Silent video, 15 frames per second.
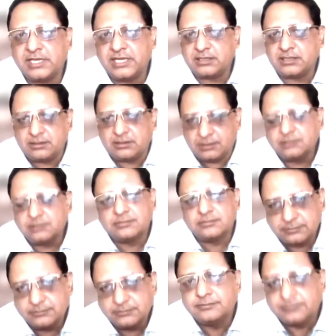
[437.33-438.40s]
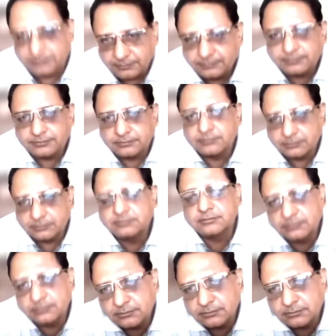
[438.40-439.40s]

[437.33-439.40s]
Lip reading: like that very wide base of